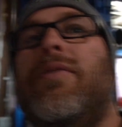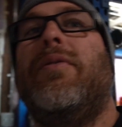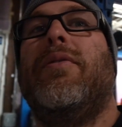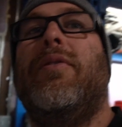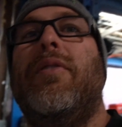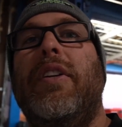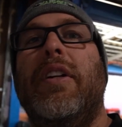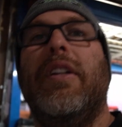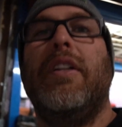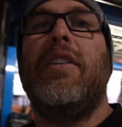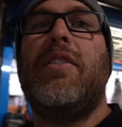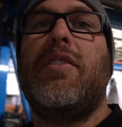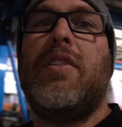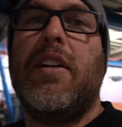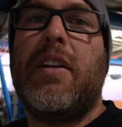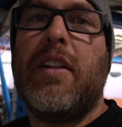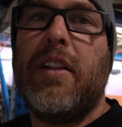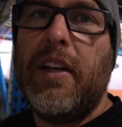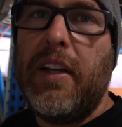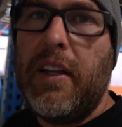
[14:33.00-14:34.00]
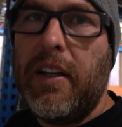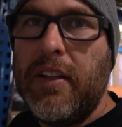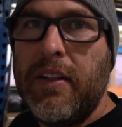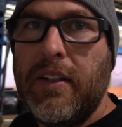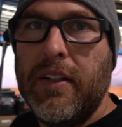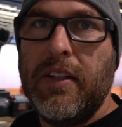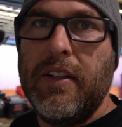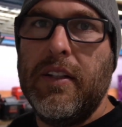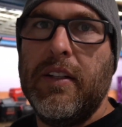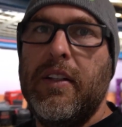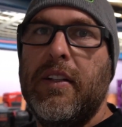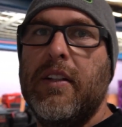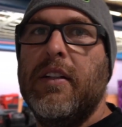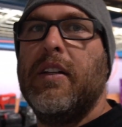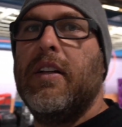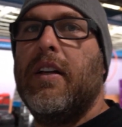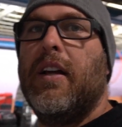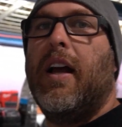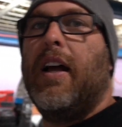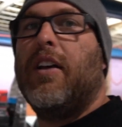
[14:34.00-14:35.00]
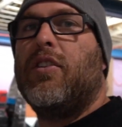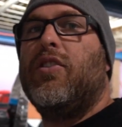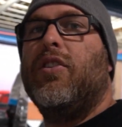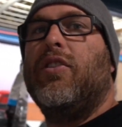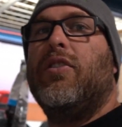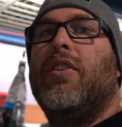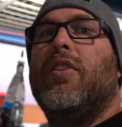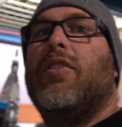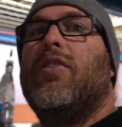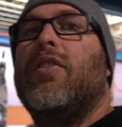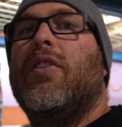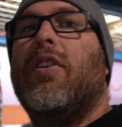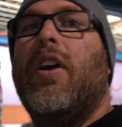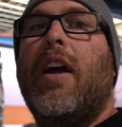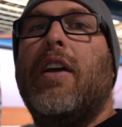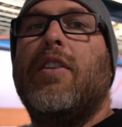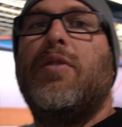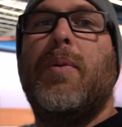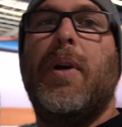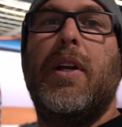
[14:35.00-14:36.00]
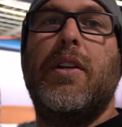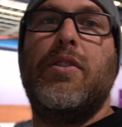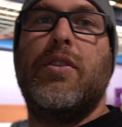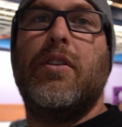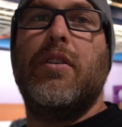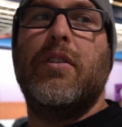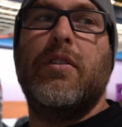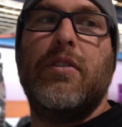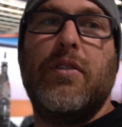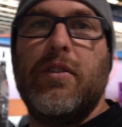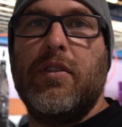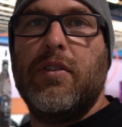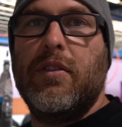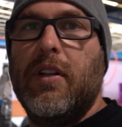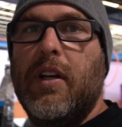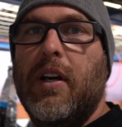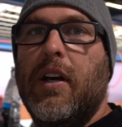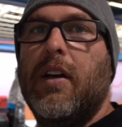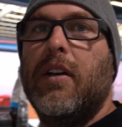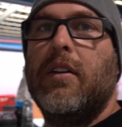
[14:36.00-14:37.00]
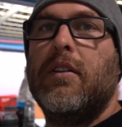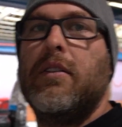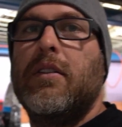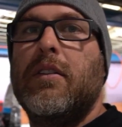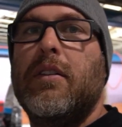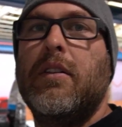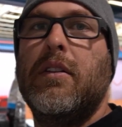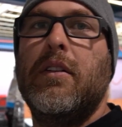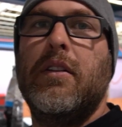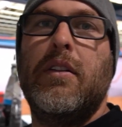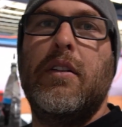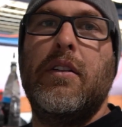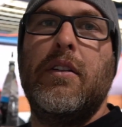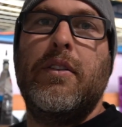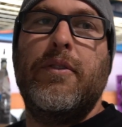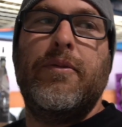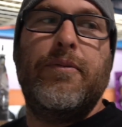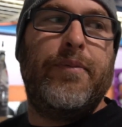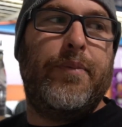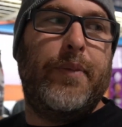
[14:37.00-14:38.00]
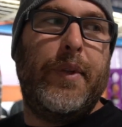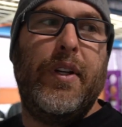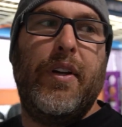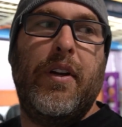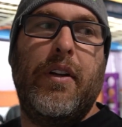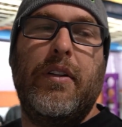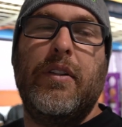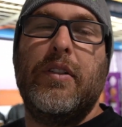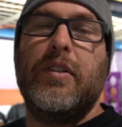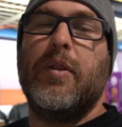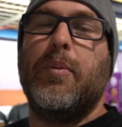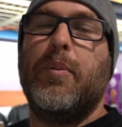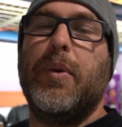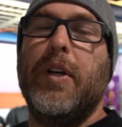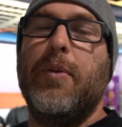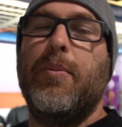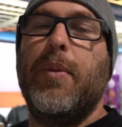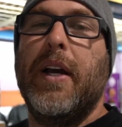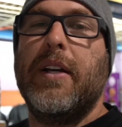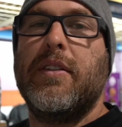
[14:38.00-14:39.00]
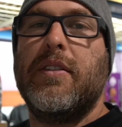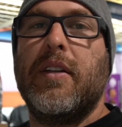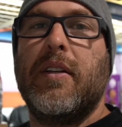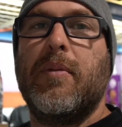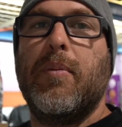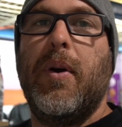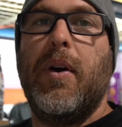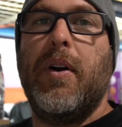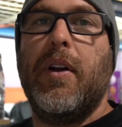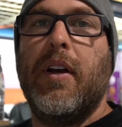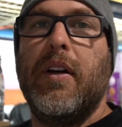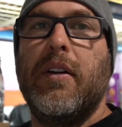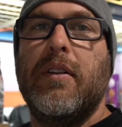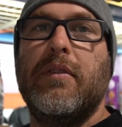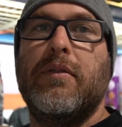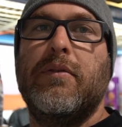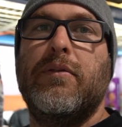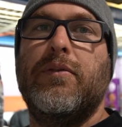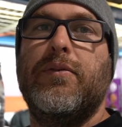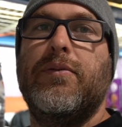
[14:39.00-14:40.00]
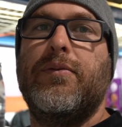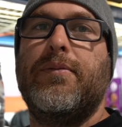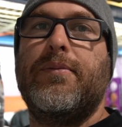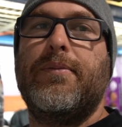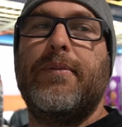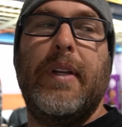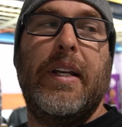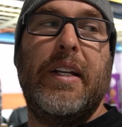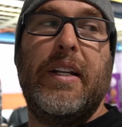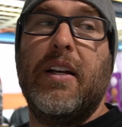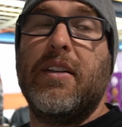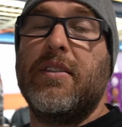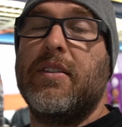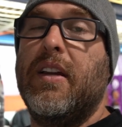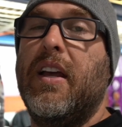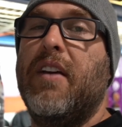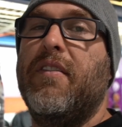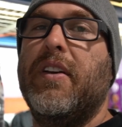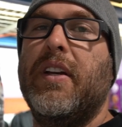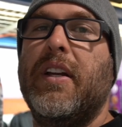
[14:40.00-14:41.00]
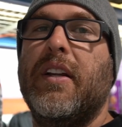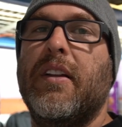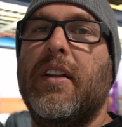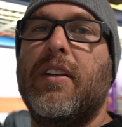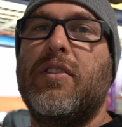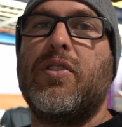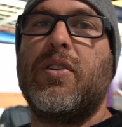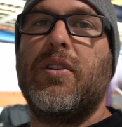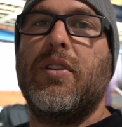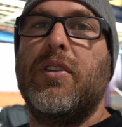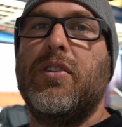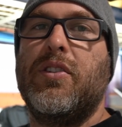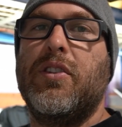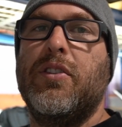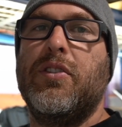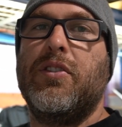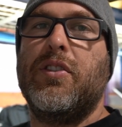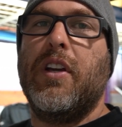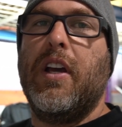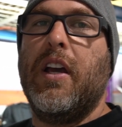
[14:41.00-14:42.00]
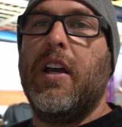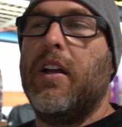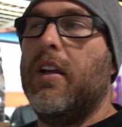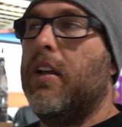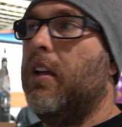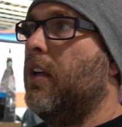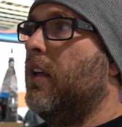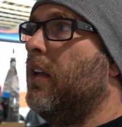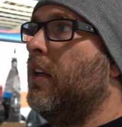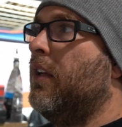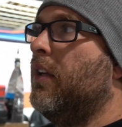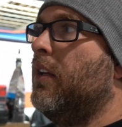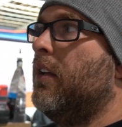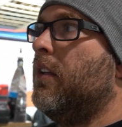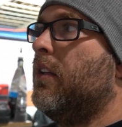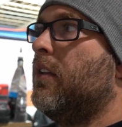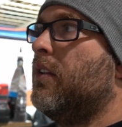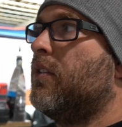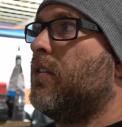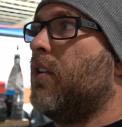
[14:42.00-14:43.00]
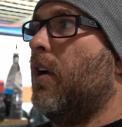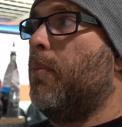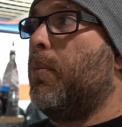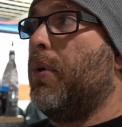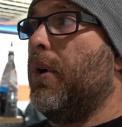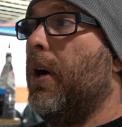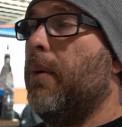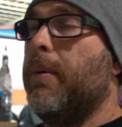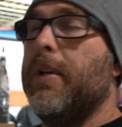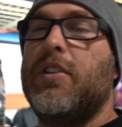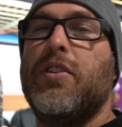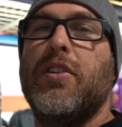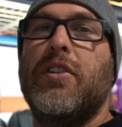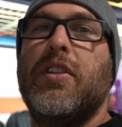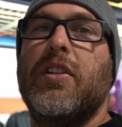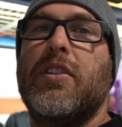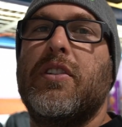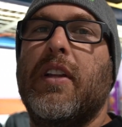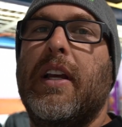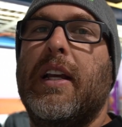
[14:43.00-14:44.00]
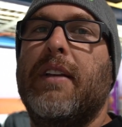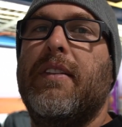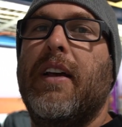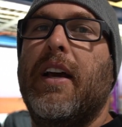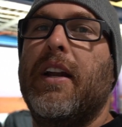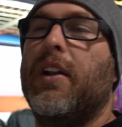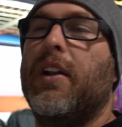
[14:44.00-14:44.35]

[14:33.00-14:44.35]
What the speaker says: Realistically, I should just do HP tuners and, you know, it's a pretty basic motor. It doesn't have any electrical issues yet. So I probably should just leave that